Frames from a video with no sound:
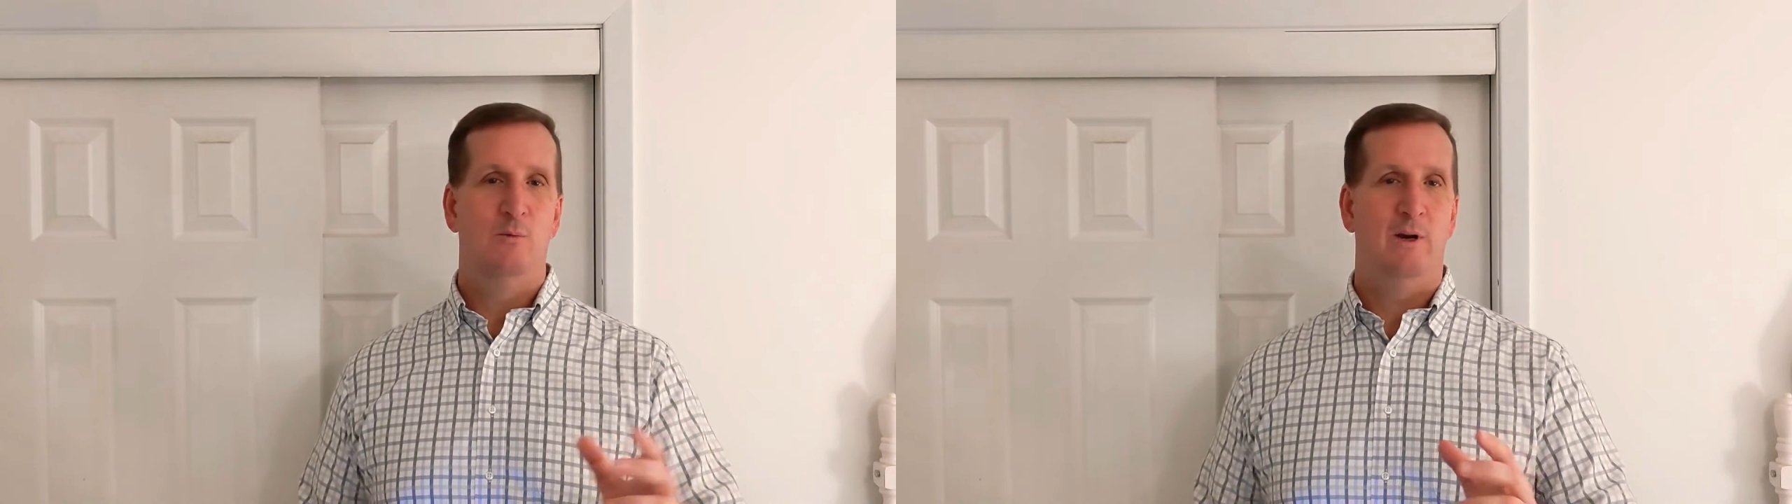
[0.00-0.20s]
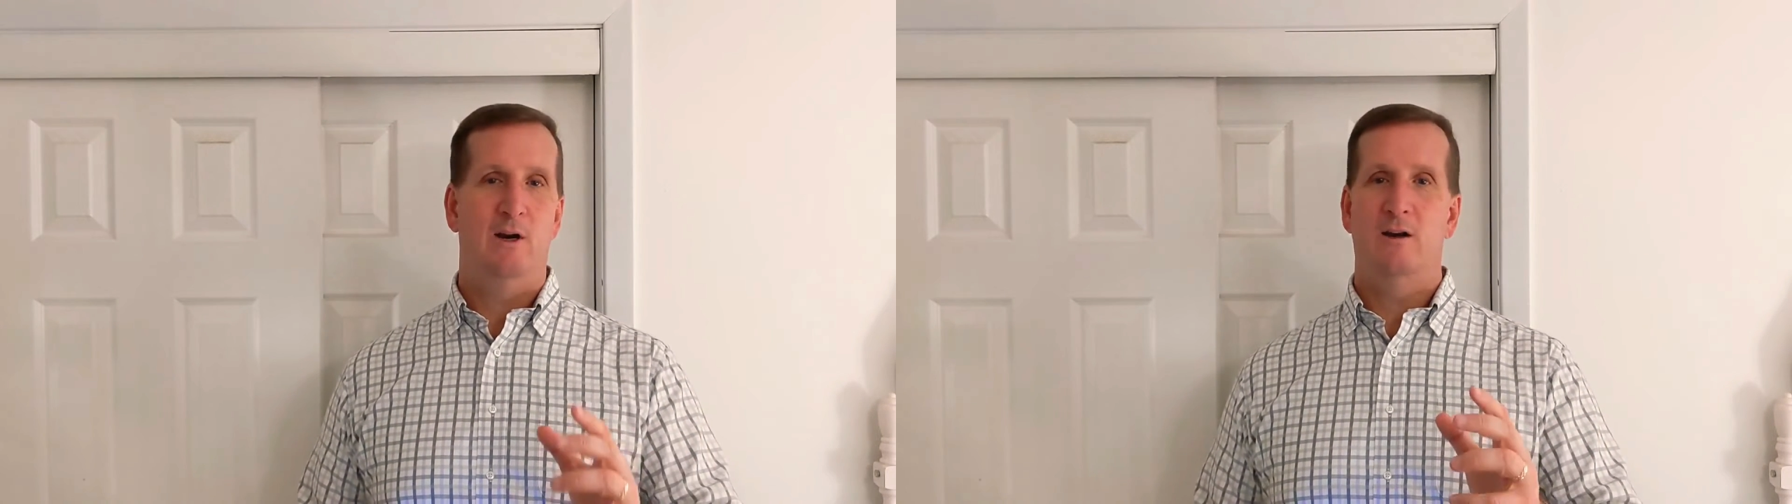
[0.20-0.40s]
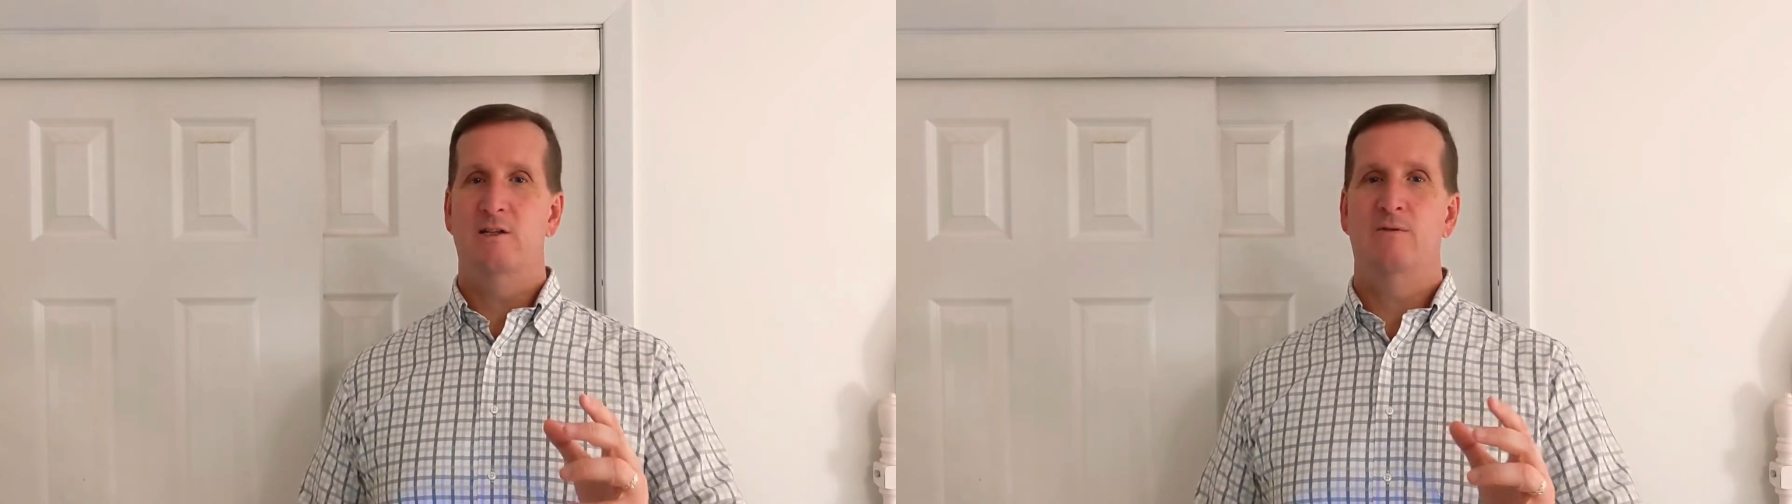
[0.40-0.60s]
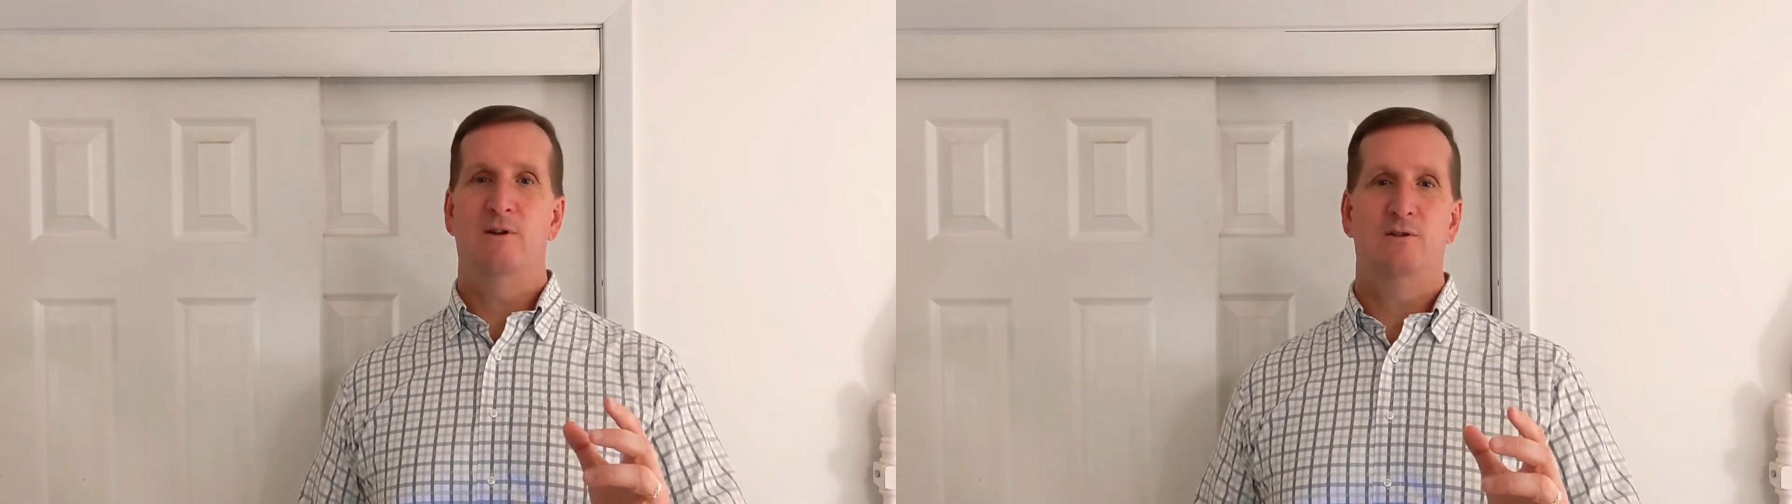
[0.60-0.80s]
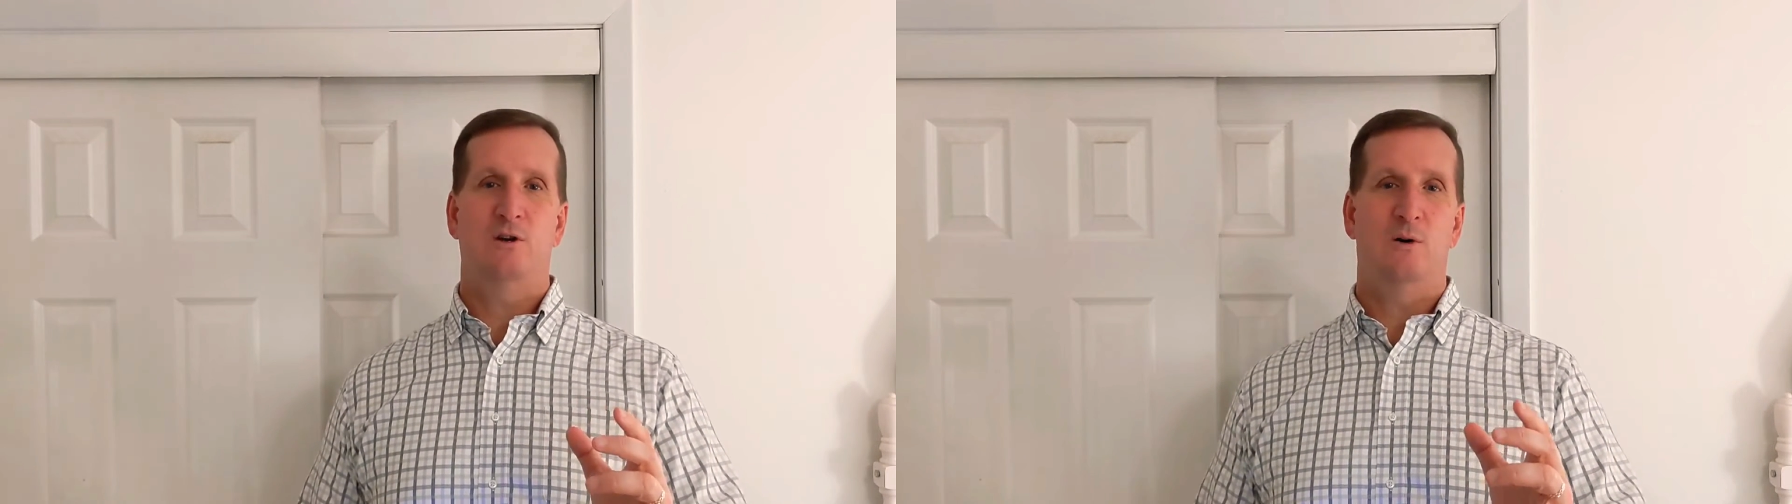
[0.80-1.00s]
regardless of
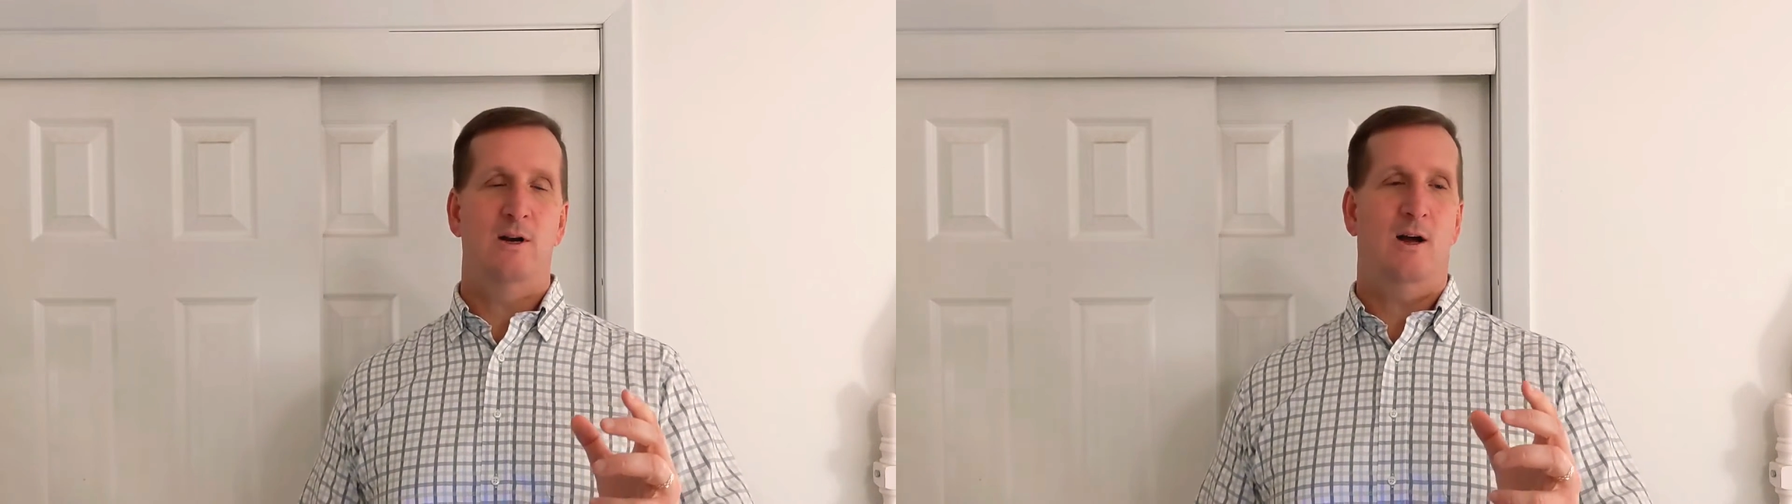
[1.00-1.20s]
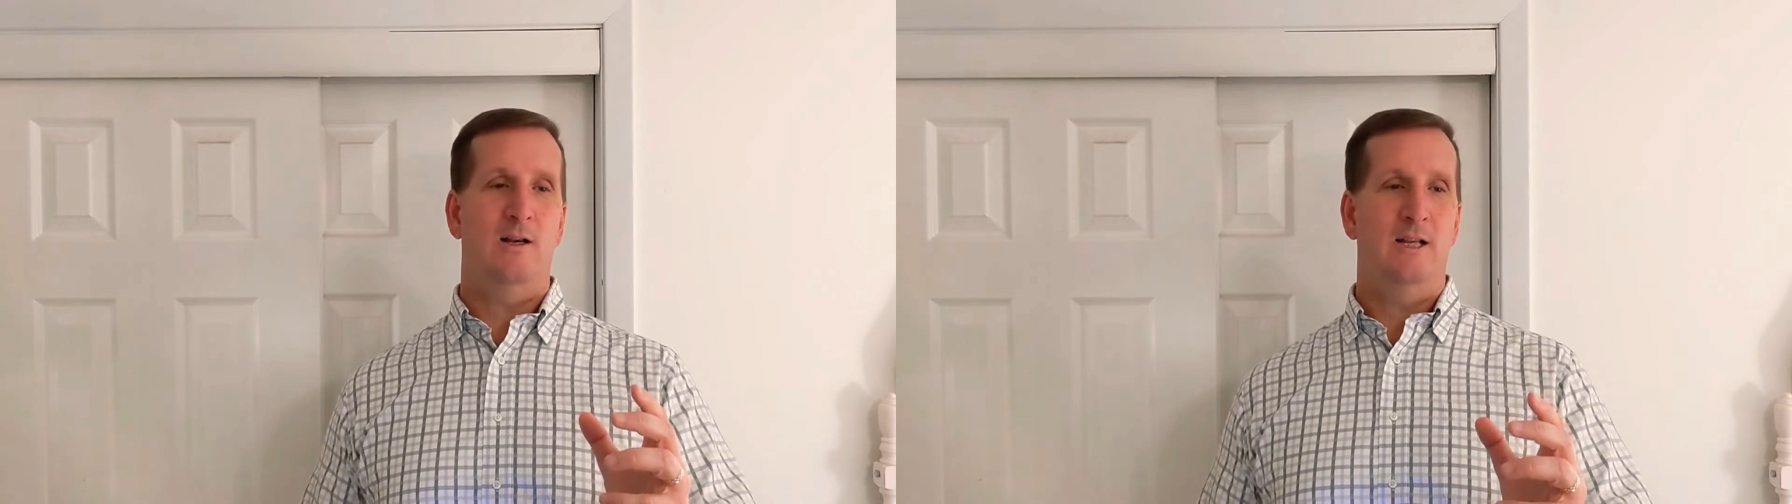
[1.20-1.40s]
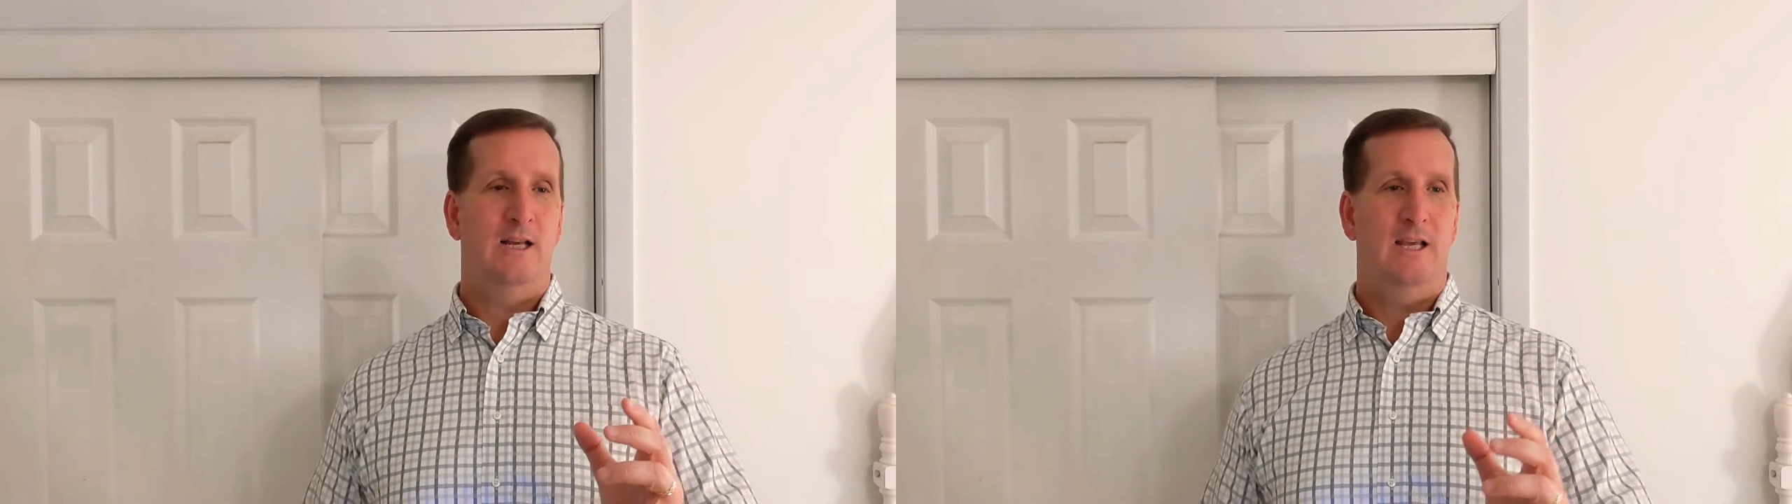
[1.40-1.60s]
what's going on